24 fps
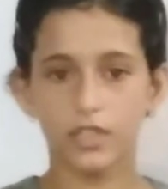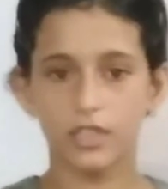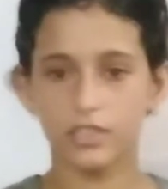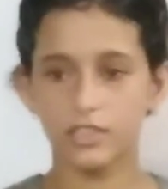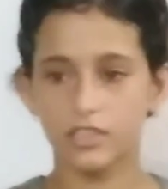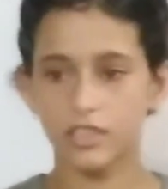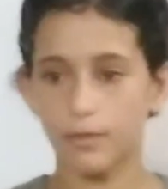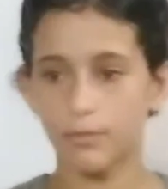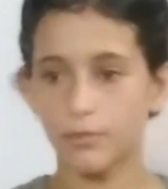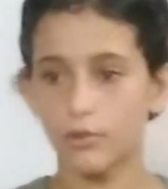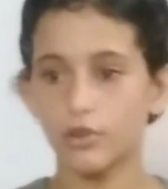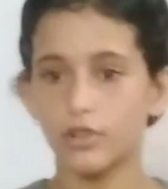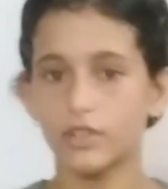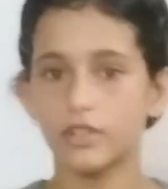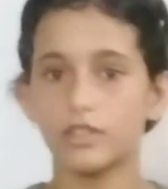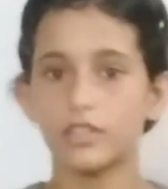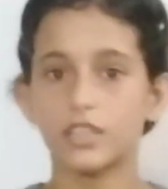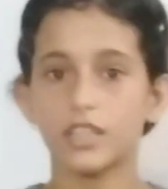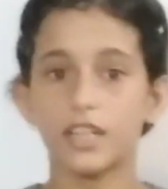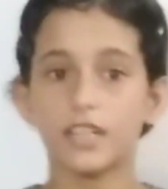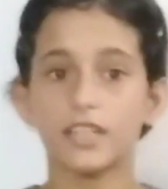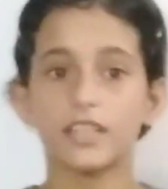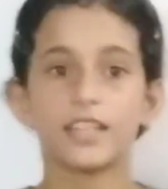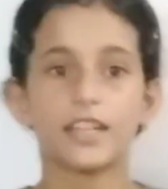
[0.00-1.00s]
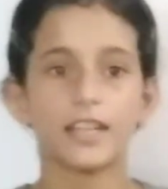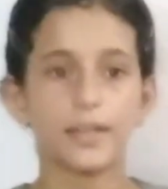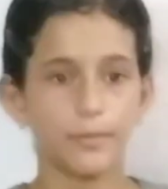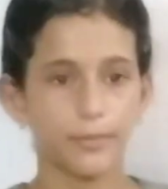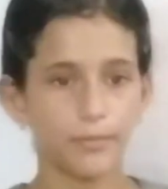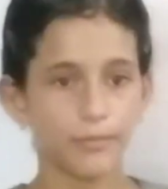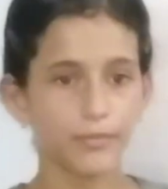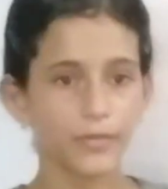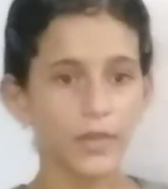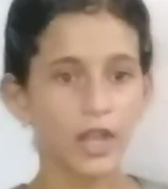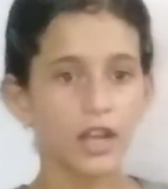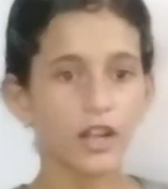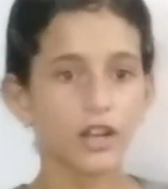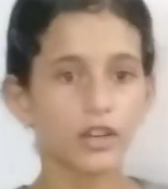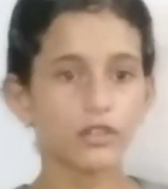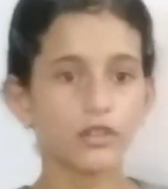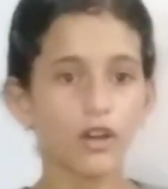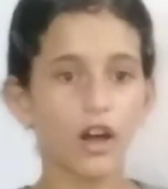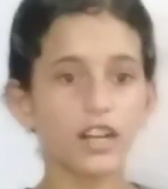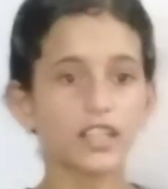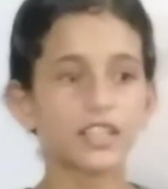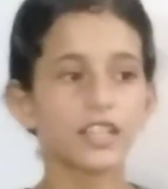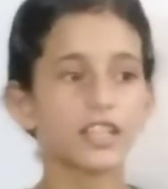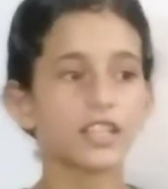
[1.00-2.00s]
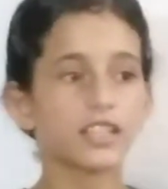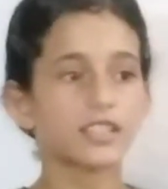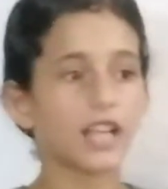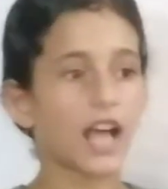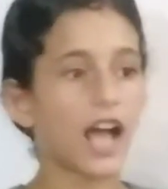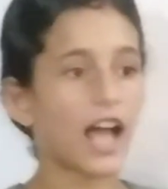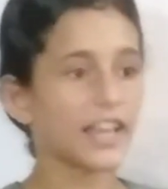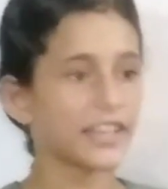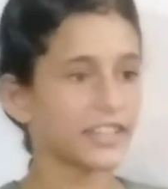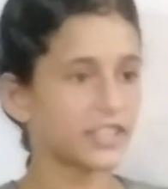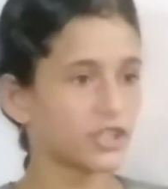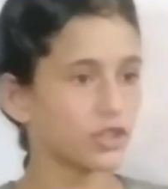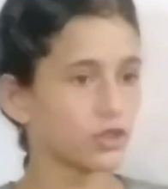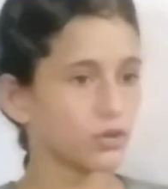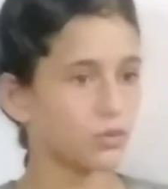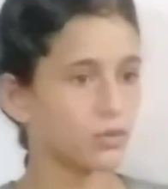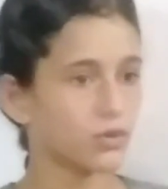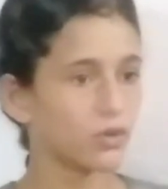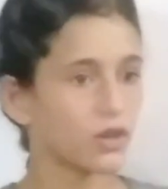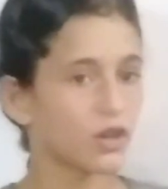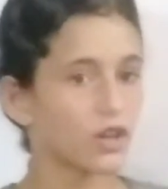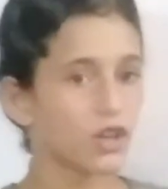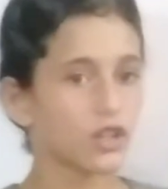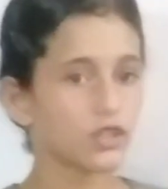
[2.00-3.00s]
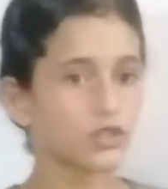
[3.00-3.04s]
supported him, not his IQ.